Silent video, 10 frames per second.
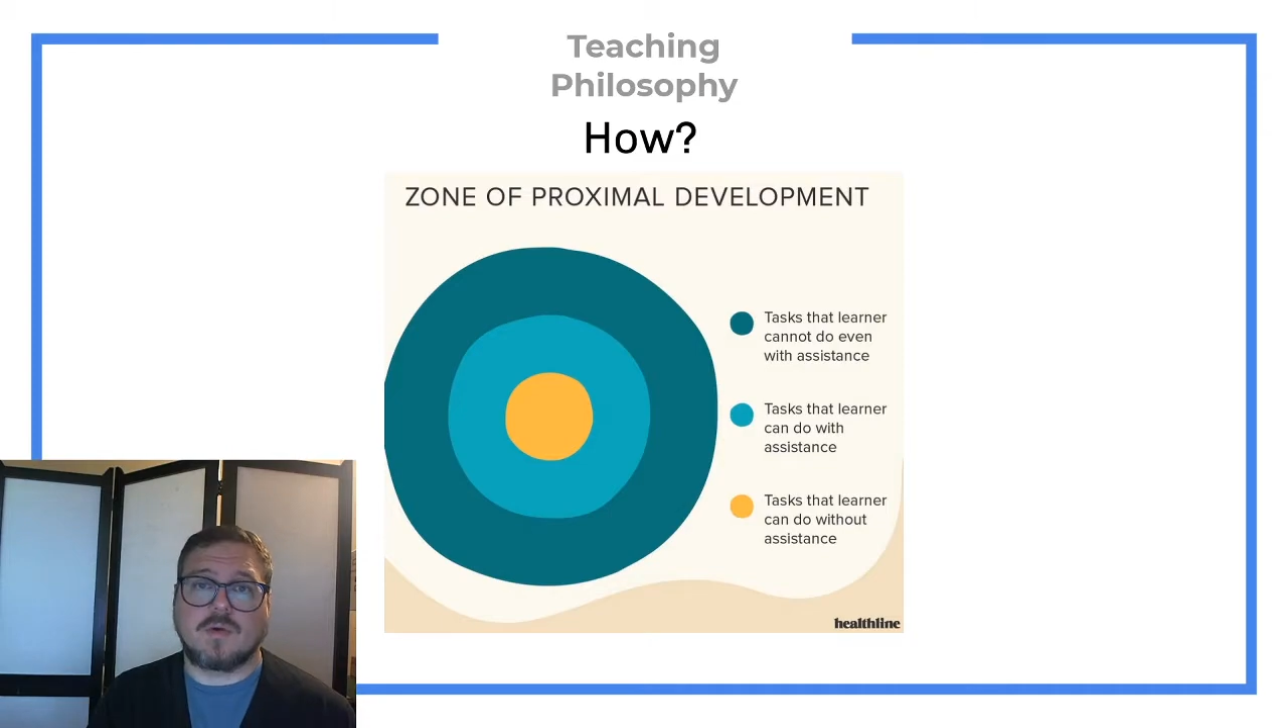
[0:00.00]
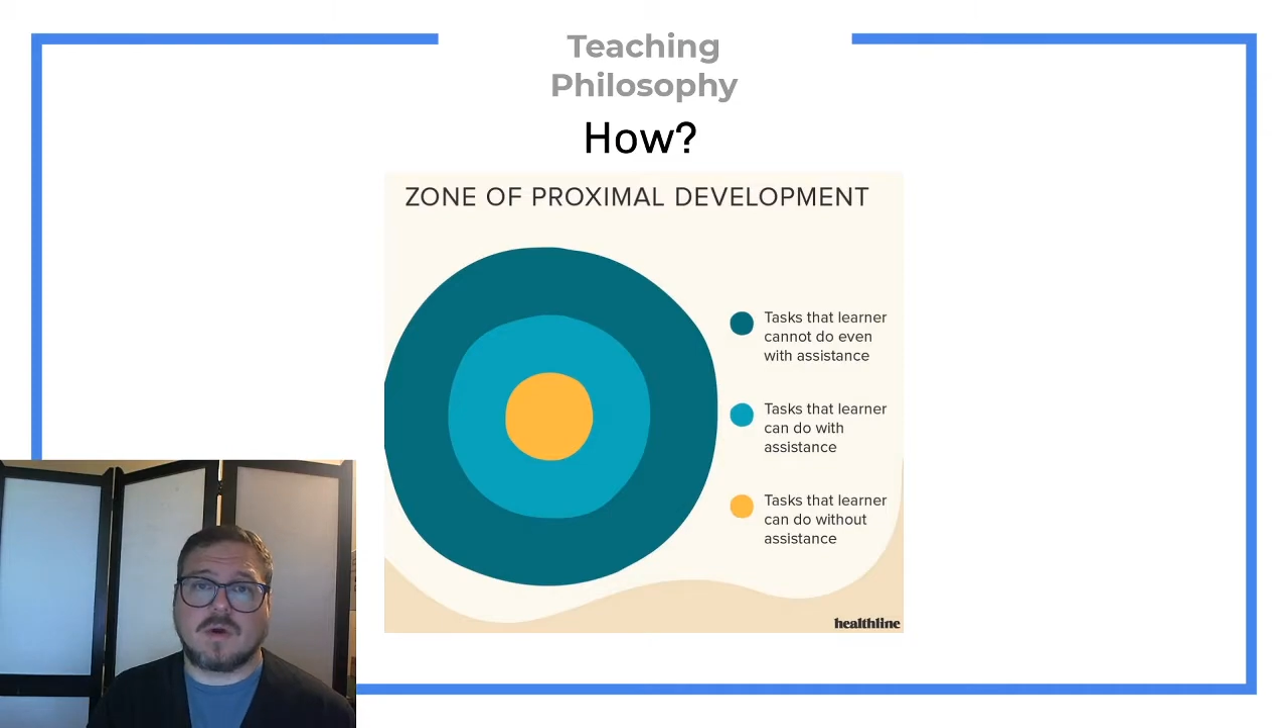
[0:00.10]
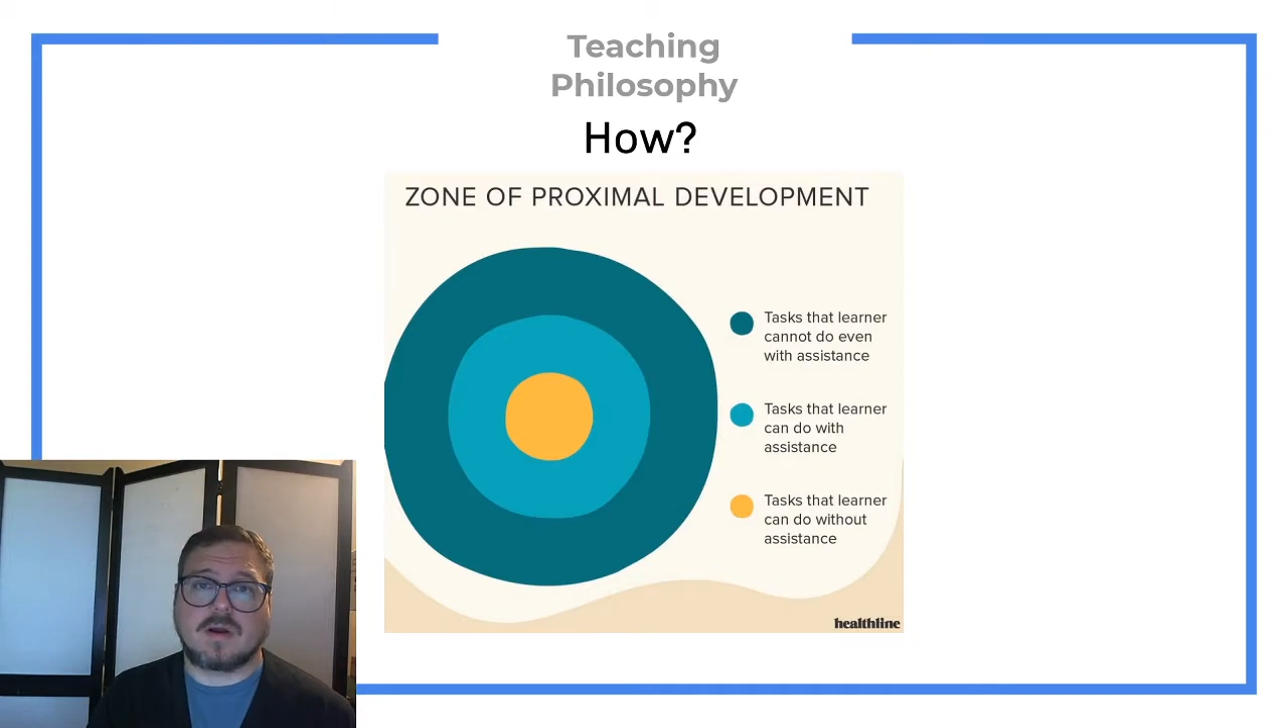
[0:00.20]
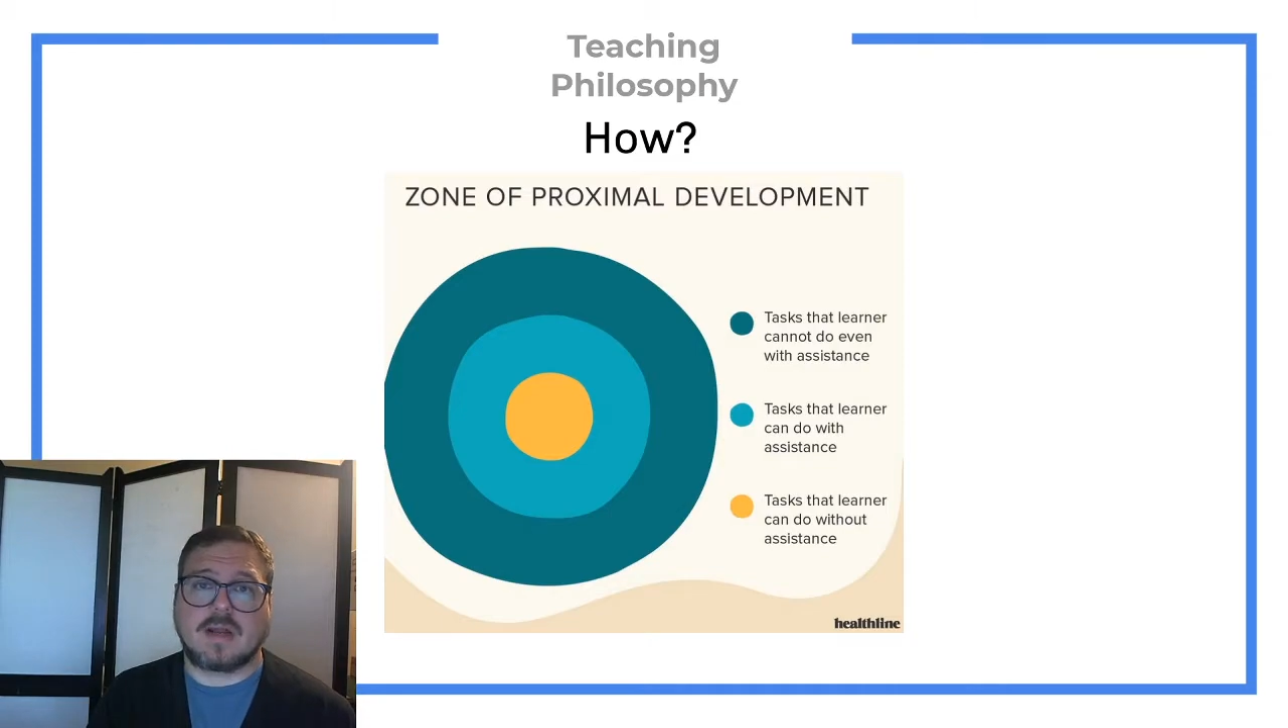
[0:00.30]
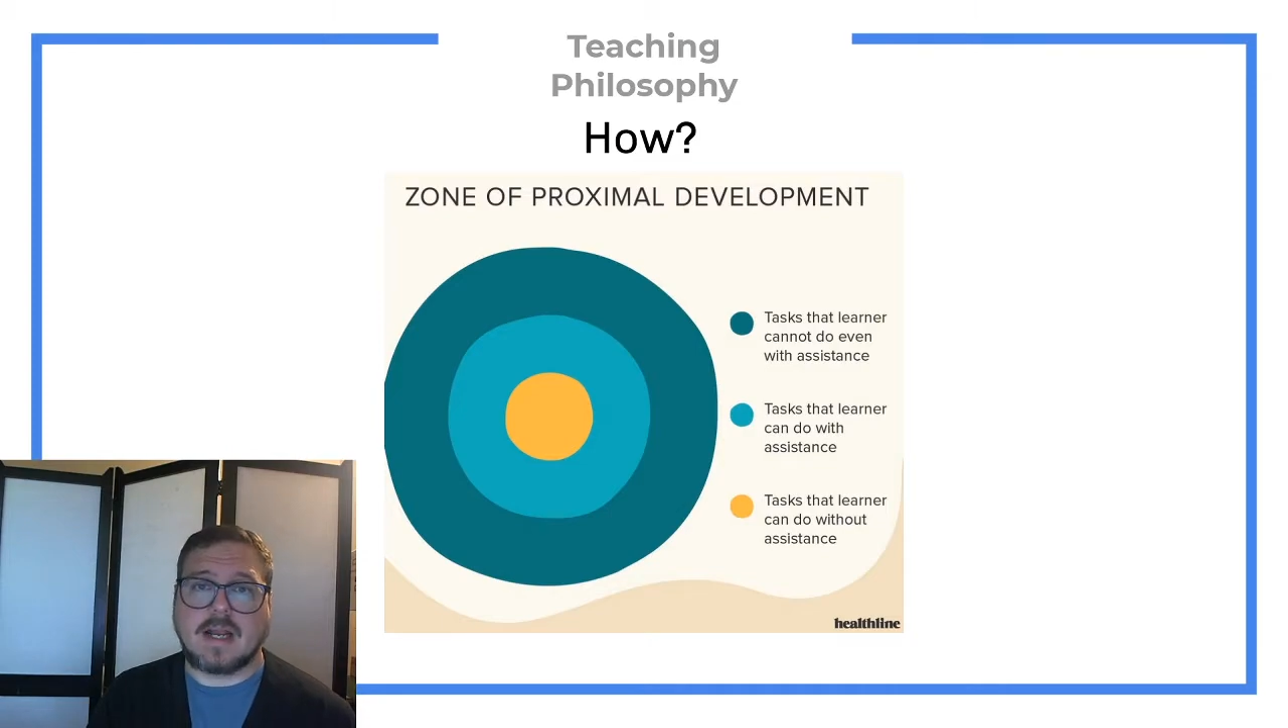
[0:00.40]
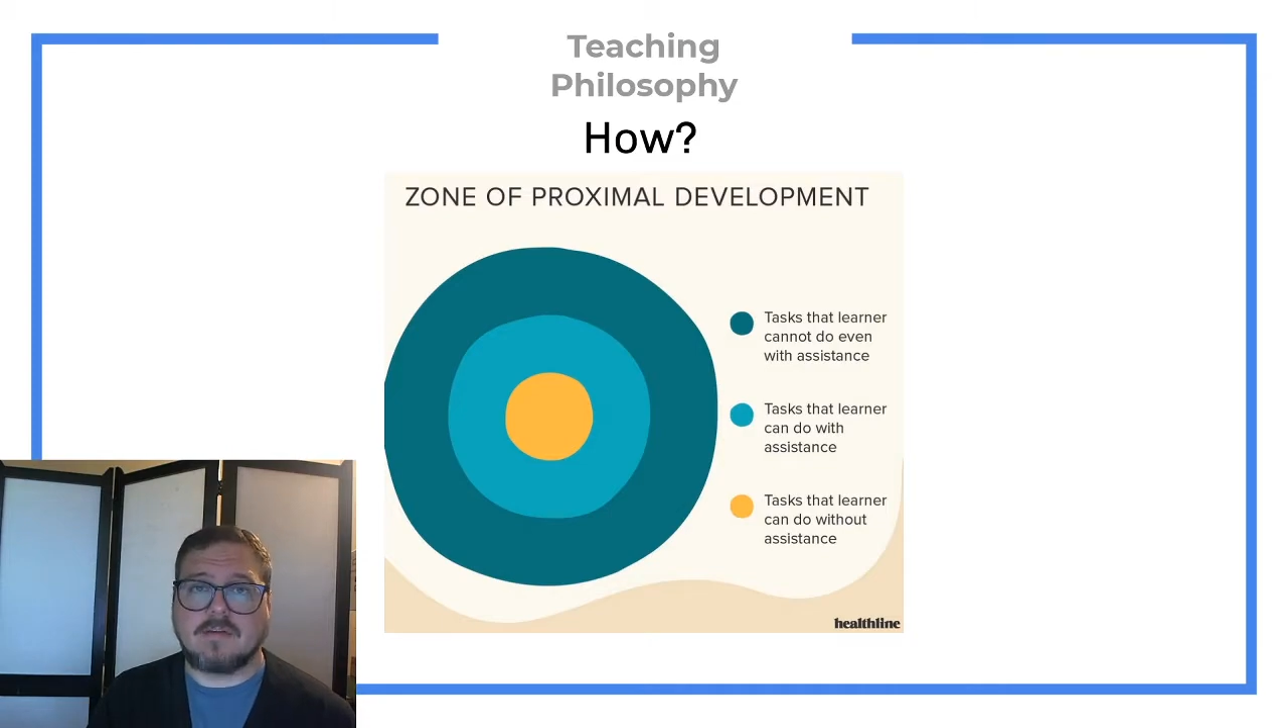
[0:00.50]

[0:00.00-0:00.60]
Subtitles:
work kind